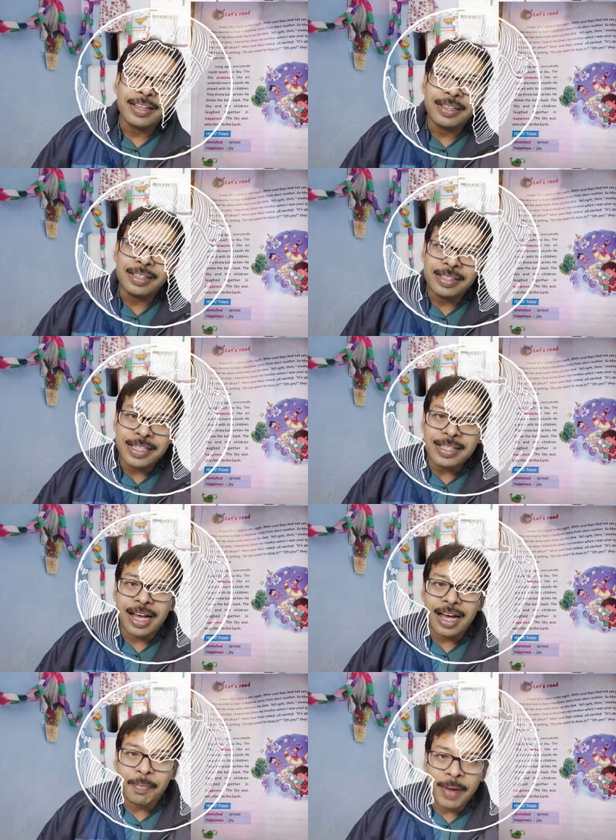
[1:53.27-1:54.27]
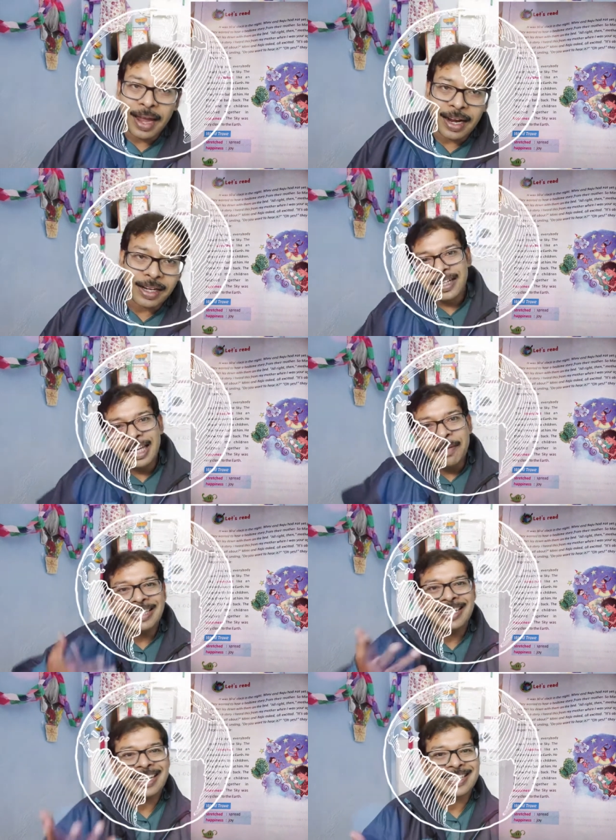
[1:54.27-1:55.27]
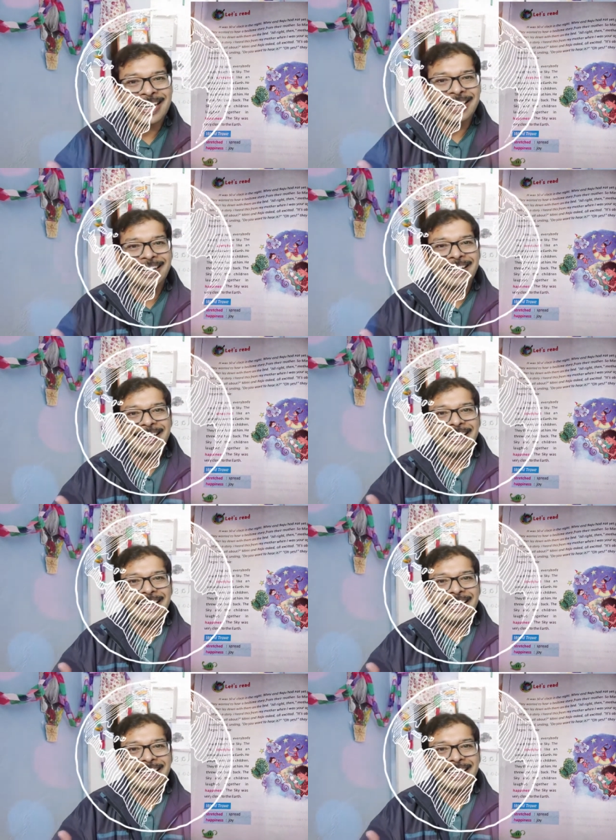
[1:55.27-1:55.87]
This is a fact. Imagination.